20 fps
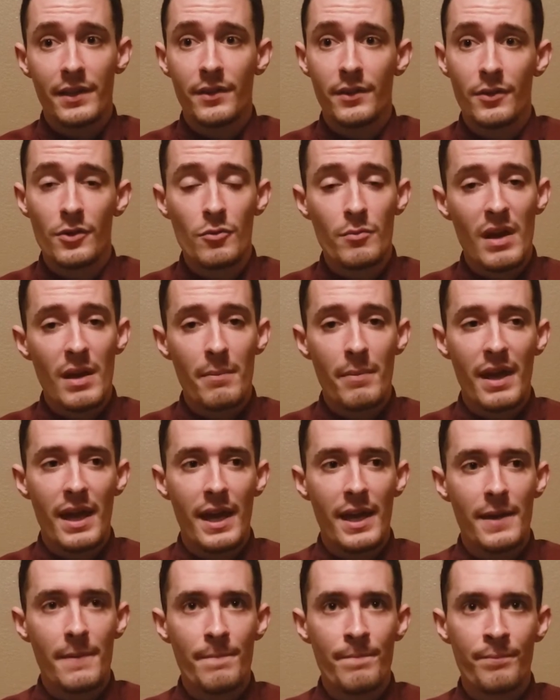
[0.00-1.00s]
So you may
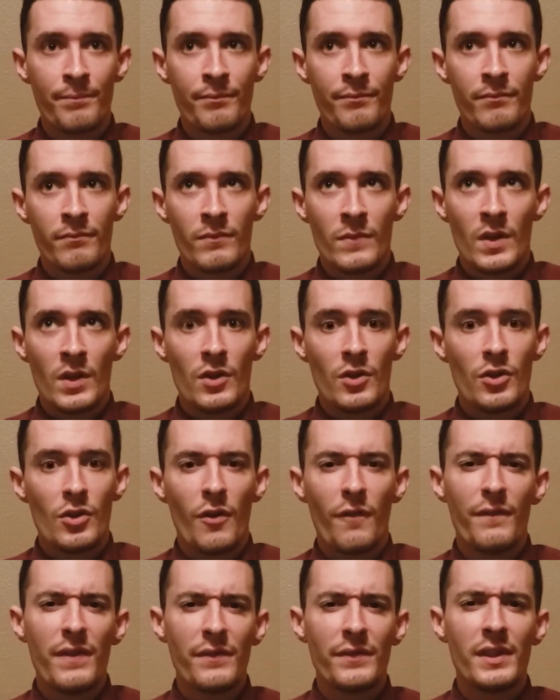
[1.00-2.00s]
pay
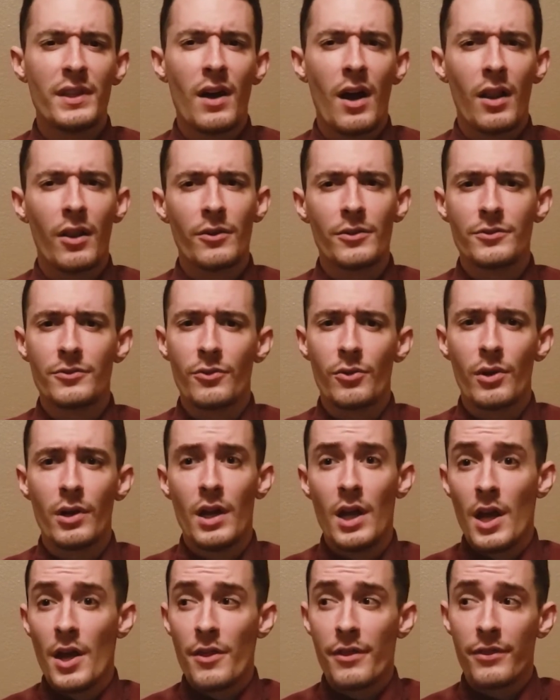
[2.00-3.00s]
$50 or
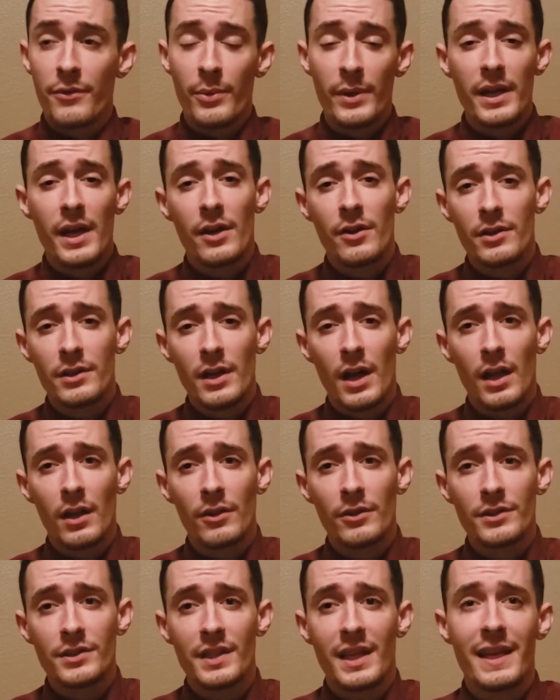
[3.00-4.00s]

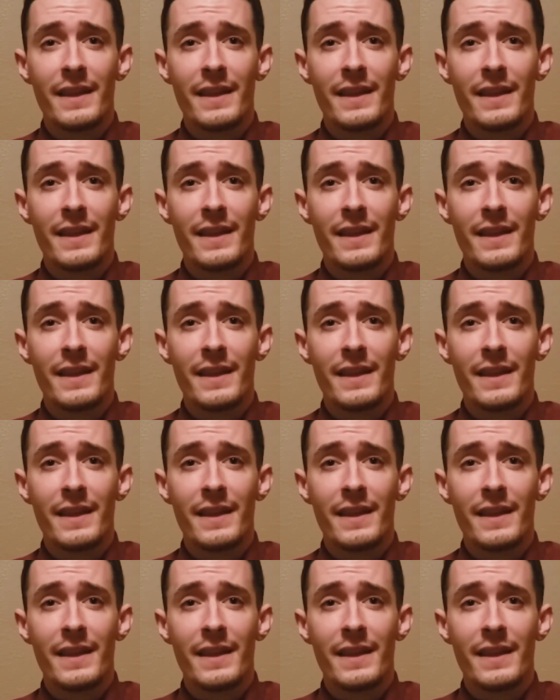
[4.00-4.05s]
$300,